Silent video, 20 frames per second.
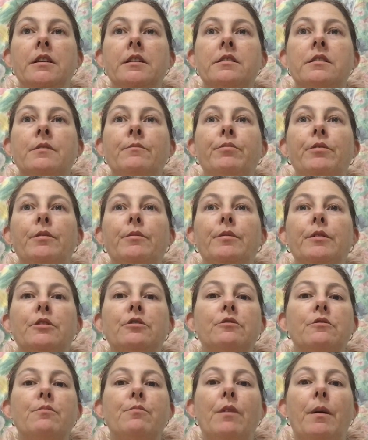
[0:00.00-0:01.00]
simply
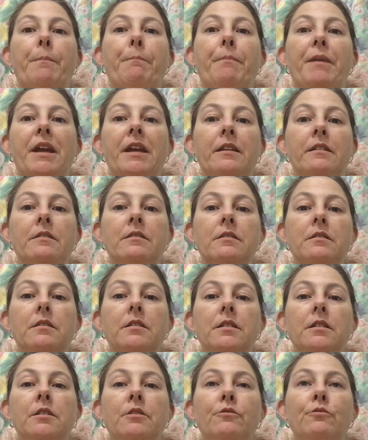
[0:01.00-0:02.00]
because my bed,
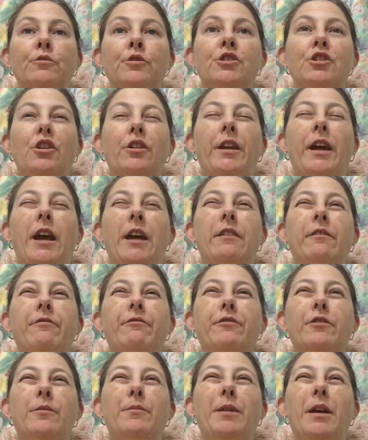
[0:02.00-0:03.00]
which I'd had
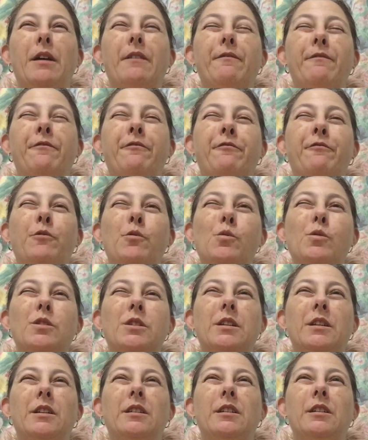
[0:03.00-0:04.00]
for about
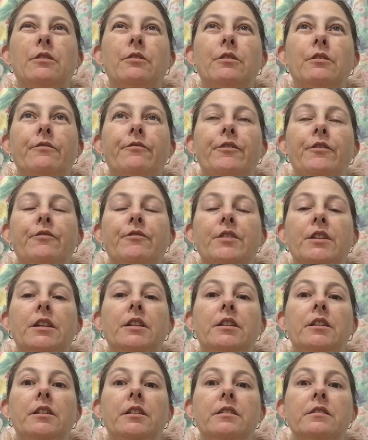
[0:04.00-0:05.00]
14 going on
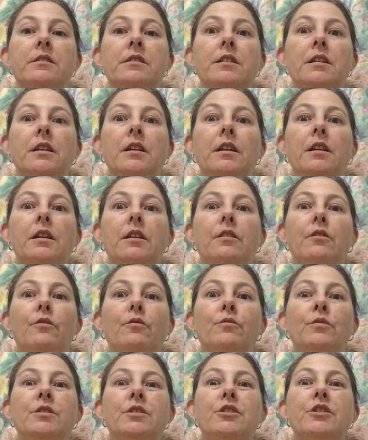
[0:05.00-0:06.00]
15 years,
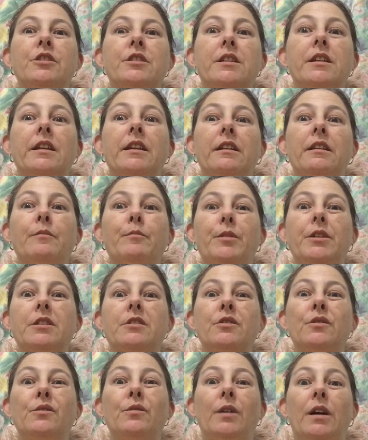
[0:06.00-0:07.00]
was just getting a bit
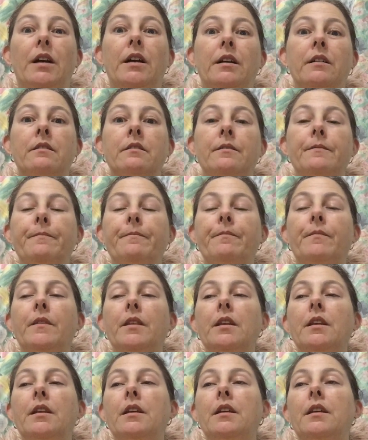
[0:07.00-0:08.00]
too hard.
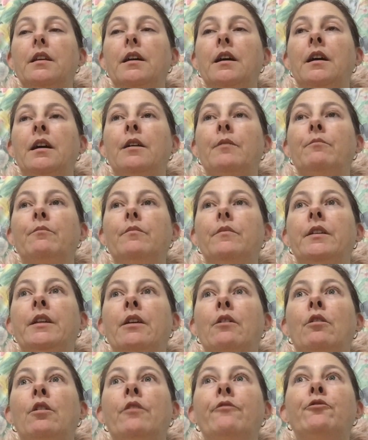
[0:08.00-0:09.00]

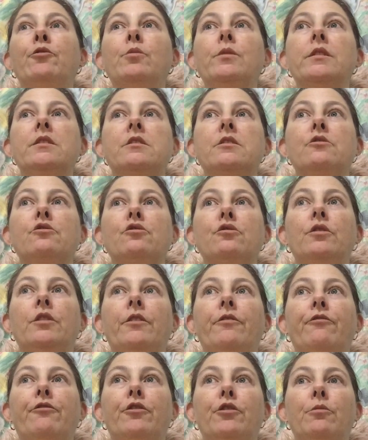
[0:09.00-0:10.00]
Now, I've always enjoyed
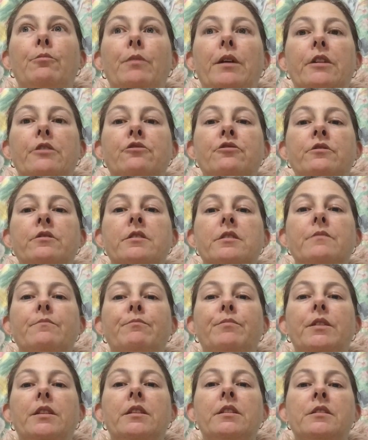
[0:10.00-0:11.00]
a firm mattress,
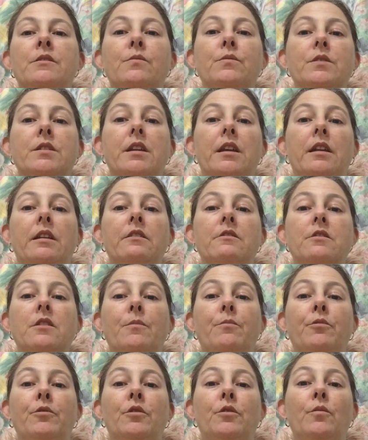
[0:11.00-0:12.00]
but this was getting to
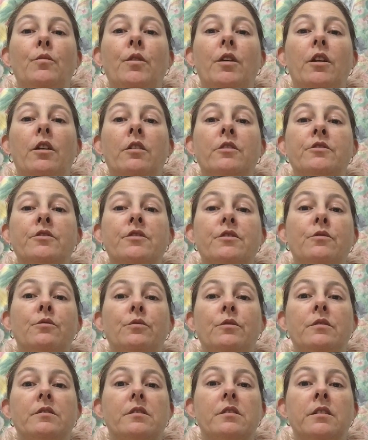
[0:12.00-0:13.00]
the point where I just
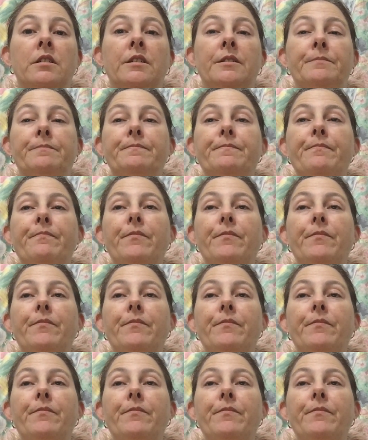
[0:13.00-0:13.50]
couldn't sleep.